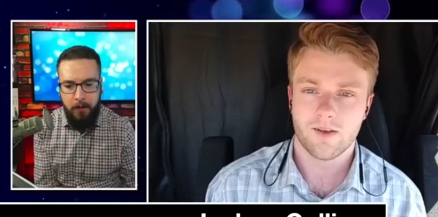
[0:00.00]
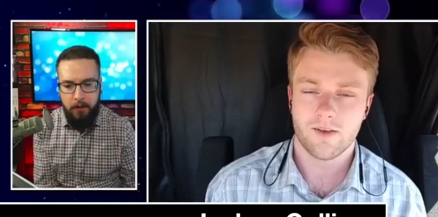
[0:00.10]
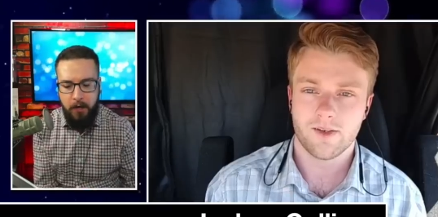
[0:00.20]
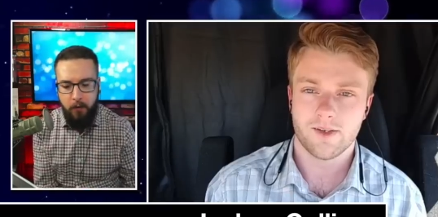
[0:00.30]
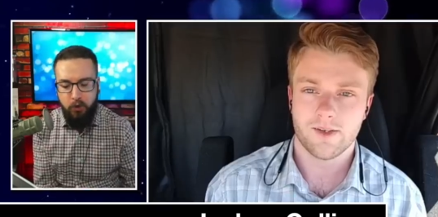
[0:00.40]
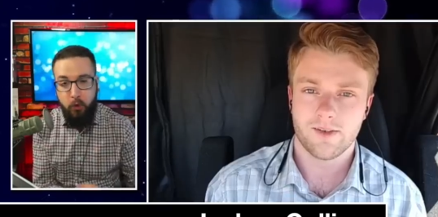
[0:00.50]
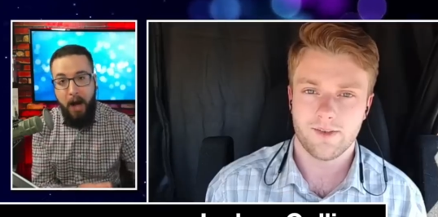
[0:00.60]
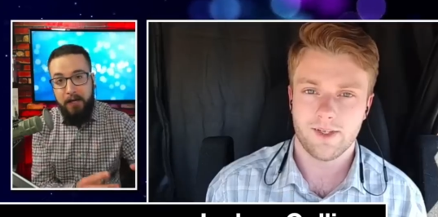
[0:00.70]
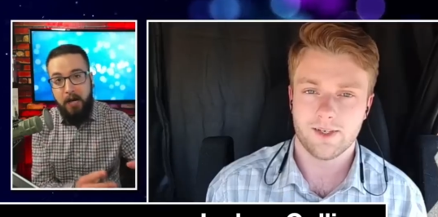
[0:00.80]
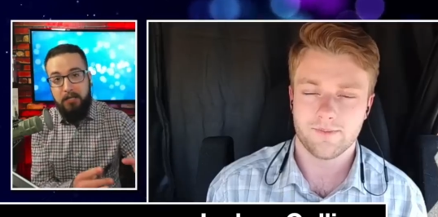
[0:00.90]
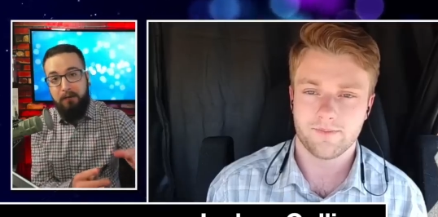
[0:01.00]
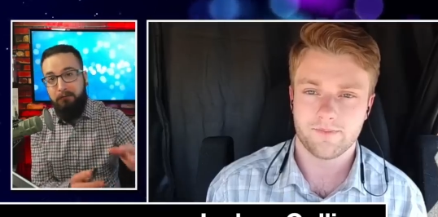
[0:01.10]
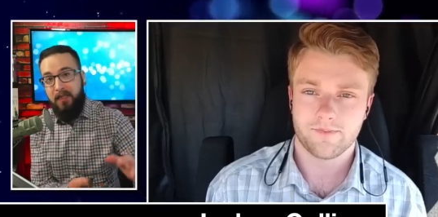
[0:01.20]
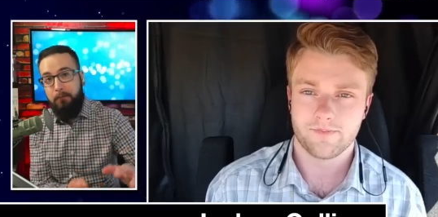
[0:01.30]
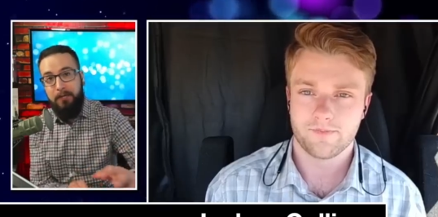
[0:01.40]
Speaker 1: you know, trying not to
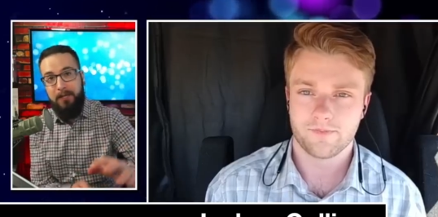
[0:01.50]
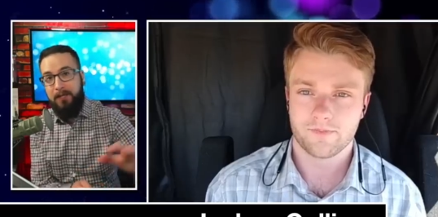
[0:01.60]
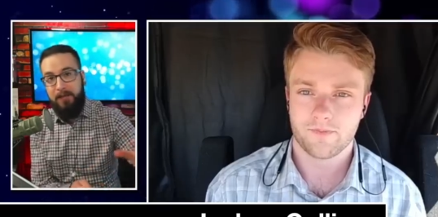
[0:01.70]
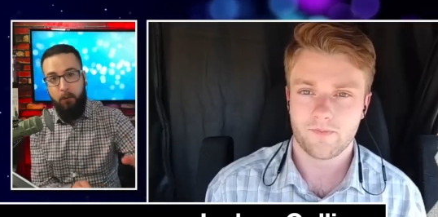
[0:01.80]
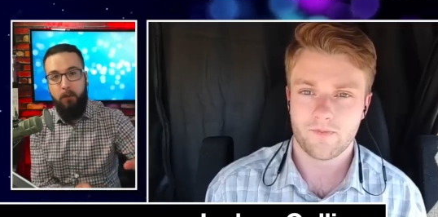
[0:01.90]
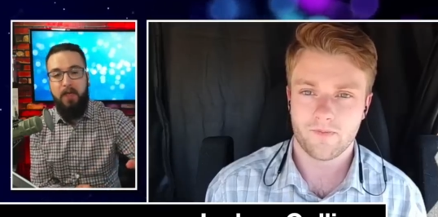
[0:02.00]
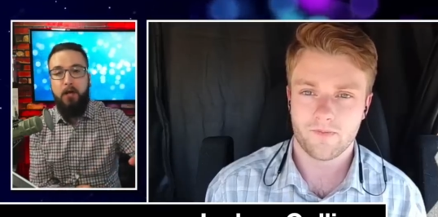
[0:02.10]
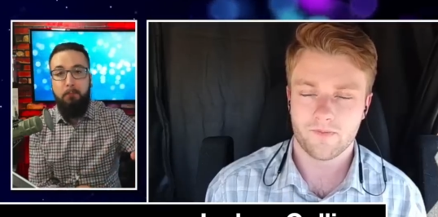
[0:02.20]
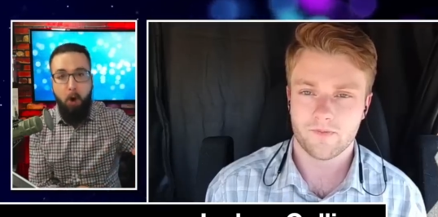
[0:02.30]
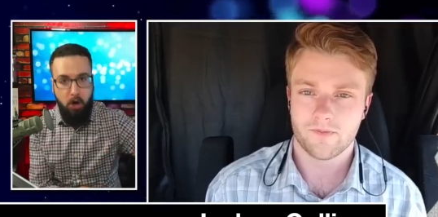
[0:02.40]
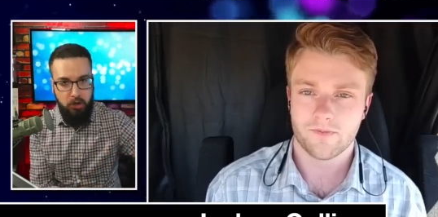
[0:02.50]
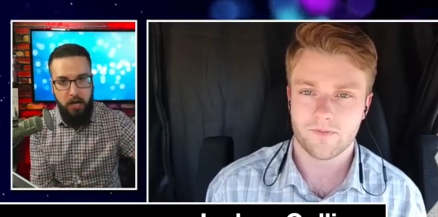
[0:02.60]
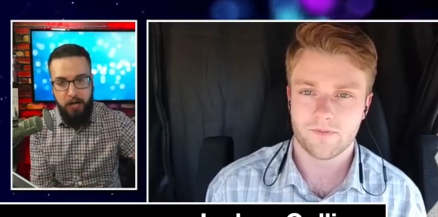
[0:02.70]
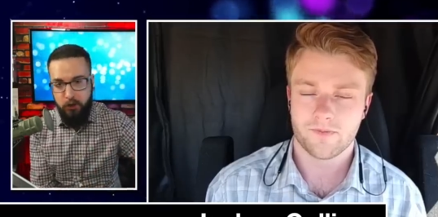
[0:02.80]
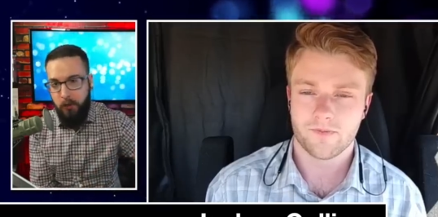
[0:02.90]
offend them to the extent where they can
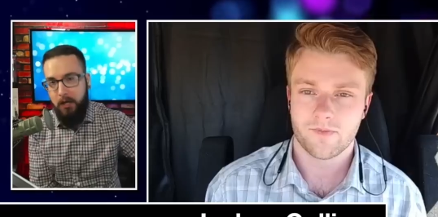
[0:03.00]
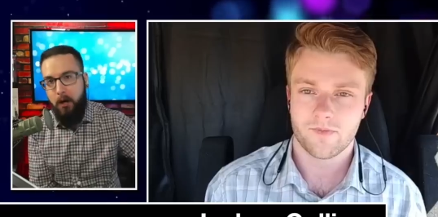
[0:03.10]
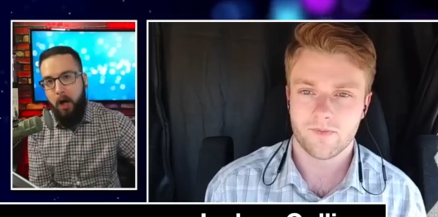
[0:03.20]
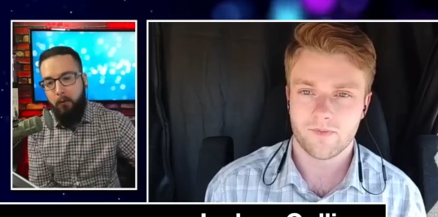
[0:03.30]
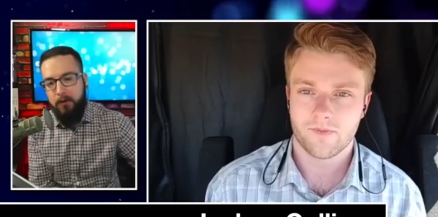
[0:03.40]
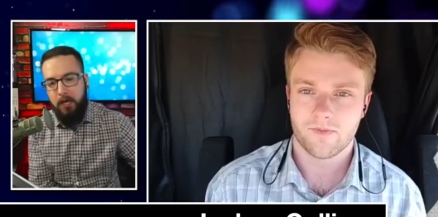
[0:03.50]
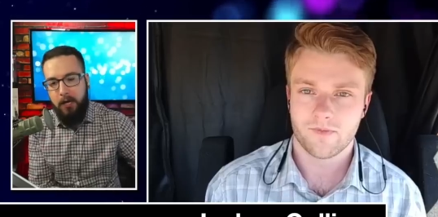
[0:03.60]
marginalize you in Congress?